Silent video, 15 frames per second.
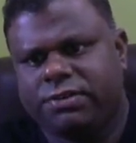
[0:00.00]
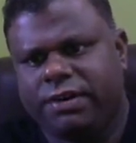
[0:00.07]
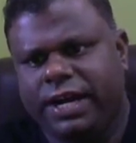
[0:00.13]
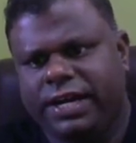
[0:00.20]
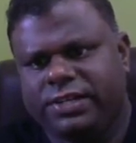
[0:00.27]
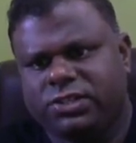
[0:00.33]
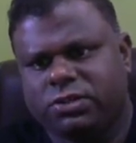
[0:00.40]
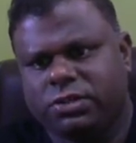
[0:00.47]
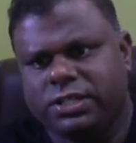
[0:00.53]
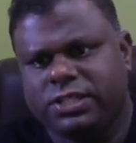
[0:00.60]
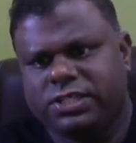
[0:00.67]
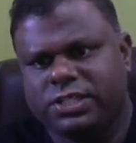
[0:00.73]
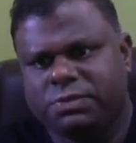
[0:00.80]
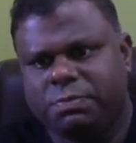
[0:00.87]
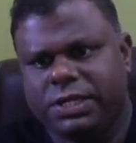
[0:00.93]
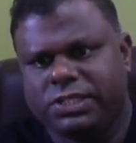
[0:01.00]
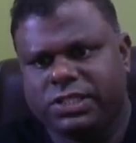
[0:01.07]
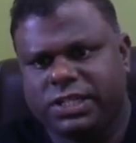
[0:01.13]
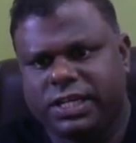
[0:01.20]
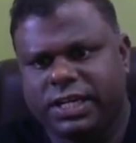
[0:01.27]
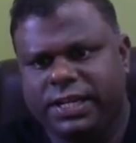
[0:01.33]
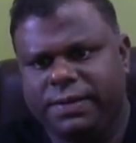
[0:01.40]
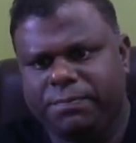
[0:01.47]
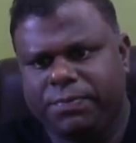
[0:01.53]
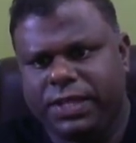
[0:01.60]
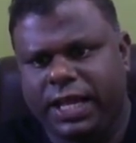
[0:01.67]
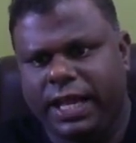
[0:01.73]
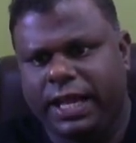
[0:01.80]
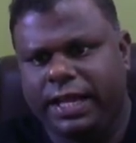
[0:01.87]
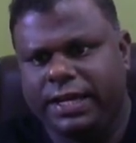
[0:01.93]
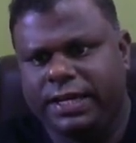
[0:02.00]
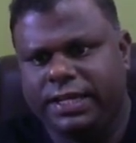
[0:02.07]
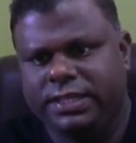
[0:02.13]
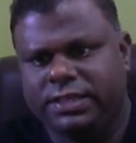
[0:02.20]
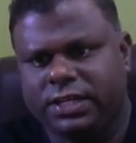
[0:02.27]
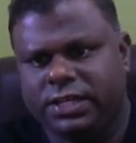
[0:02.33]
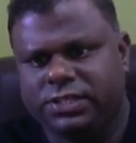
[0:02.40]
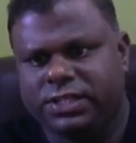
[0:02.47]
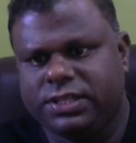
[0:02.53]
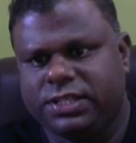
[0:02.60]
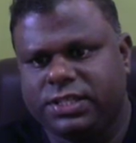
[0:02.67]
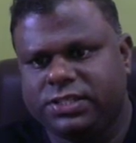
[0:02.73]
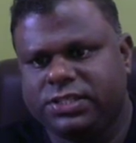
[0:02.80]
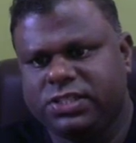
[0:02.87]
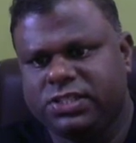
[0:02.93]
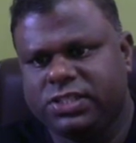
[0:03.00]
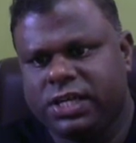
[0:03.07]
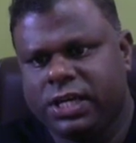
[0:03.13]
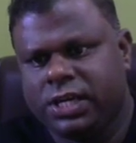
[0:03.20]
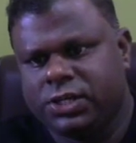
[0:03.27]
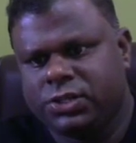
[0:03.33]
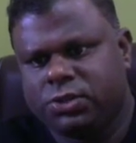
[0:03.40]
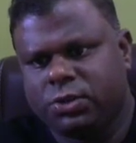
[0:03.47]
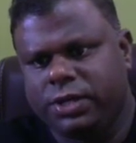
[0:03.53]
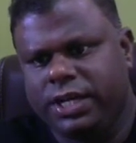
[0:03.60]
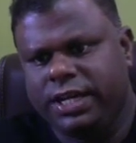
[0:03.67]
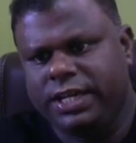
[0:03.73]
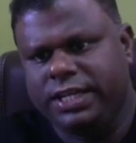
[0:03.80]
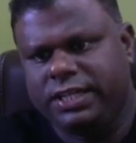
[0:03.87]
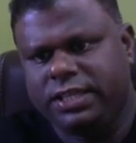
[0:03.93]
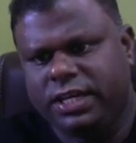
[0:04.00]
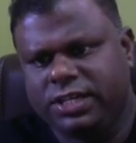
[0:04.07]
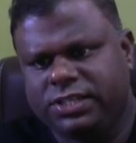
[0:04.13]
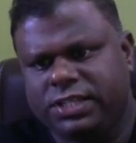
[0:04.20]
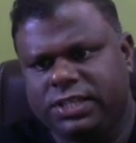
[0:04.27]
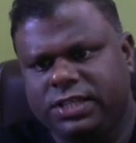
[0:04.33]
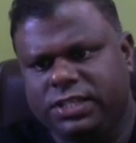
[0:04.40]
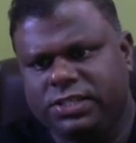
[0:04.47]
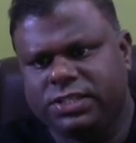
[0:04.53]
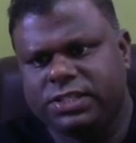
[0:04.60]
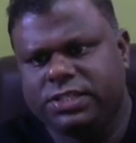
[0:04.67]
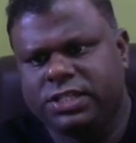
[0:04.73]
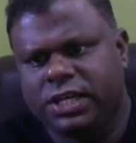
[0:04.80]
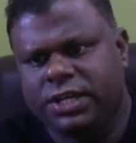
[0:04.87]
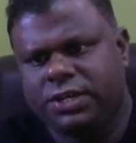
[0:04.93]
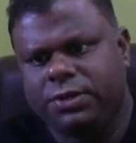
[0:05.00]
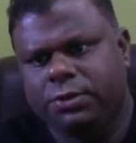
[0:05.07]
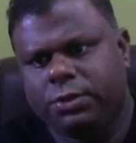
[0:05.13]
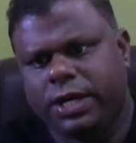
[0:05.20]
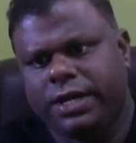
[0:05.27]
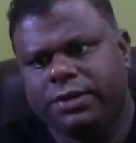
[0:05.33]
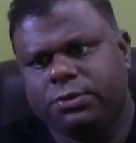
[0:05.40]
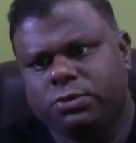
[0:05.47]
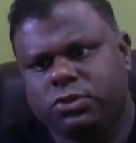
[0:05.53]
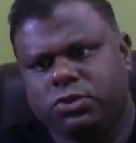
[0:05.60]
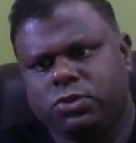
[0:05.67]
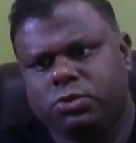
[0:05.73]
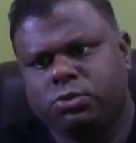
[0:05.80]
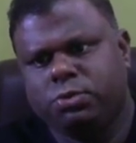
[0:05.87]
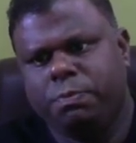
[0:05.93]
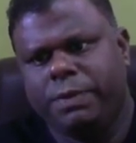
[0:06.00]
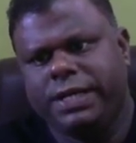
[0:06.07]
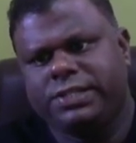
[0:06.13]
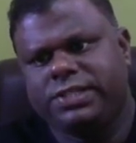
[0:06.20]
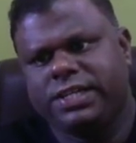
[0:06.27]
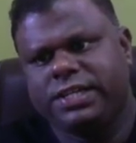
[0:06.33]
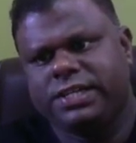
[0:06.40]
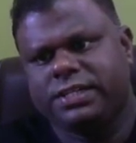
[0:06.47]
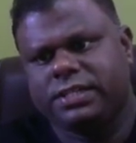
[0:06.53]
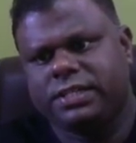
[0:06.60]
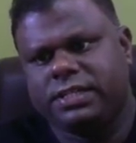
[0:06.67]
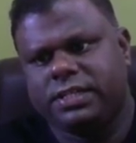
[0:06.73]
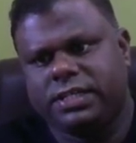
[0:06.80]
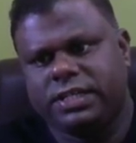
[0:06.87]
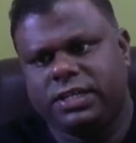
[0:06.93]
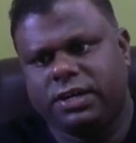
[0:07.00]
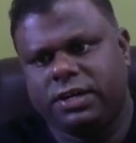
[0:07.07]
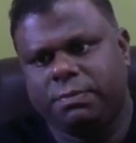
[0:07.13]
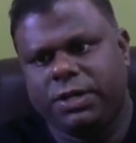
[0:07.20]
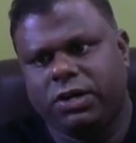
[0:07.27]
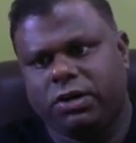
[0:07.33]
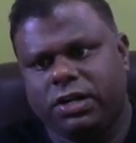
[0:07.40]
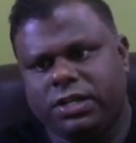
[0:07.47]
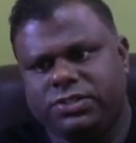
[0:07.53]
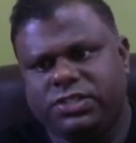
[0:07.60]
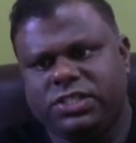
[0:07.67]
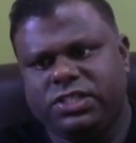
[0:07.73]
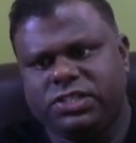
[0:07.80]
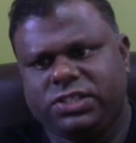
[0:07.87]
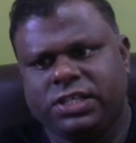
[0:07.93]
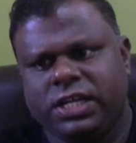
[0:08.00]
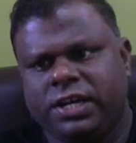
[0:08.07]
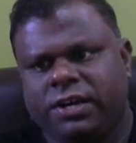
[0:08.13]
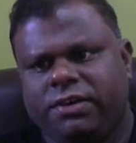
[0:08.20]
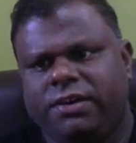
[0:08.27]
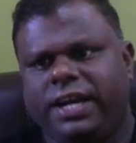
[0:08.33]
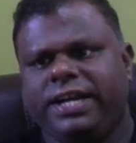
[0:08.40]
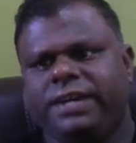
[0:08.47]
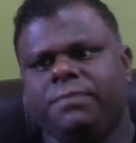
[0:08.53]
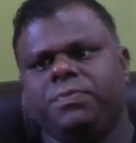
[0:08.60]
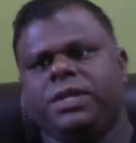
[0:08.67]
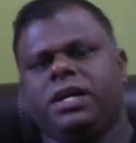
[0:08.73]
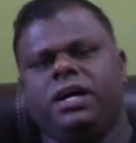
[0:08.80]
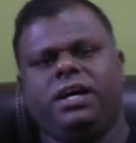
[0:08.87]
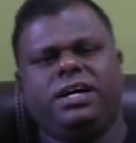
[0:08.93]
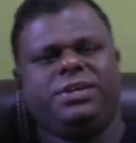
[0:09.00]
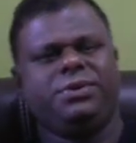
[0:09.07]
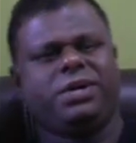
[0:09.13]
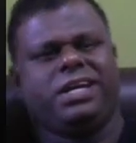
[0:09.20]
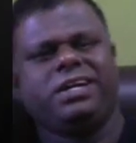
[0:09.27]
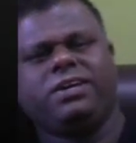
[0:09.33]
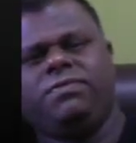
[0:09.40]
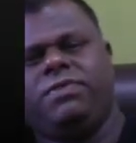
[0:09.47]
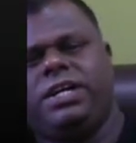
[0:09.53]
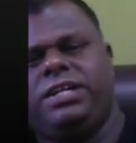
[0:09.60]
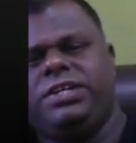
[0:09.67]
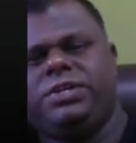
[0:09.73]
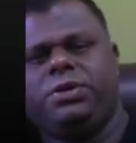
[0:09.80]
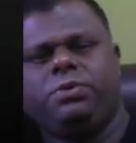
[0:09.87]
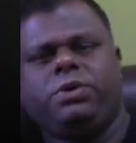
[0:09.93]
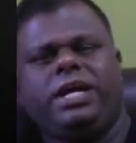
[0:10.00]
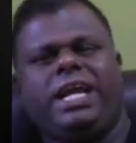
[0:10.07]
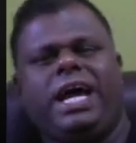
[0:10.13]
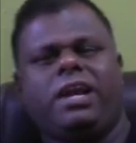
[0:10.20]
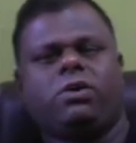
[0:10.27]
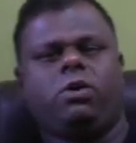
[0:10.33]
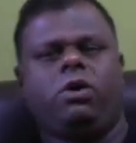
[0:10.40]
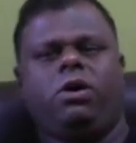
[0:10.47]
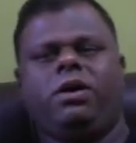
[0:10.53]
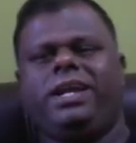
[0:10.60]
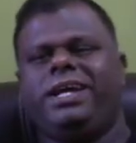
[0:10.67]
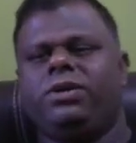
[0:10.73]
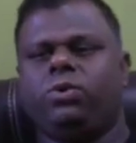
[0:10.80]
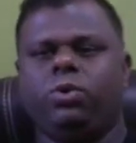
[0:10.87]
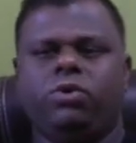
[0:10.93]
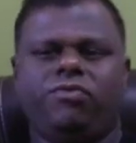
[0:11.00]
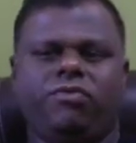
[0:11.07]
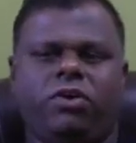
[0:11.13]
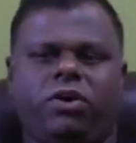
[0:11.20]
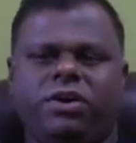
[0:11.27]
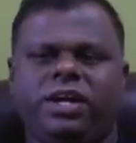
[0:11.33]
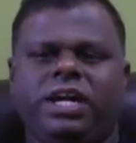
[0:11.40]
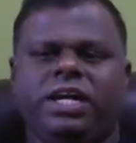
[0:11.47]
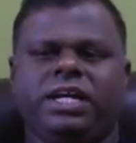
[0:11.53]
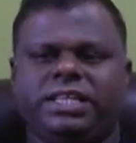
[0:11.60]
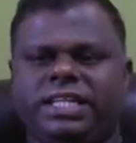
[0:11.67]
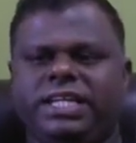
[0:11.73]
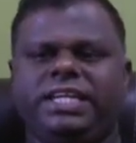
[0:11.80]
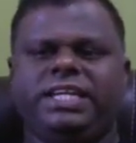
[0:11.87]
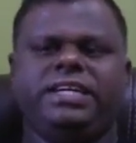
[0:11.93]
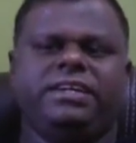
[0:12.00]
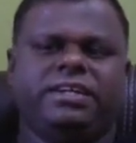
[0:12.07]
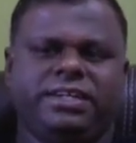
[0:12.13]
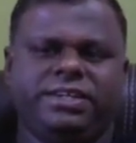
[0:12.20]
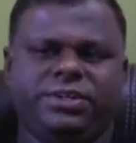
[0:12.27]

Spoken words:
right? So this is basically an ether synthesis. So in ether synthesis, you can use two basic terminologies, right? You can convert it into an alcohol and go for the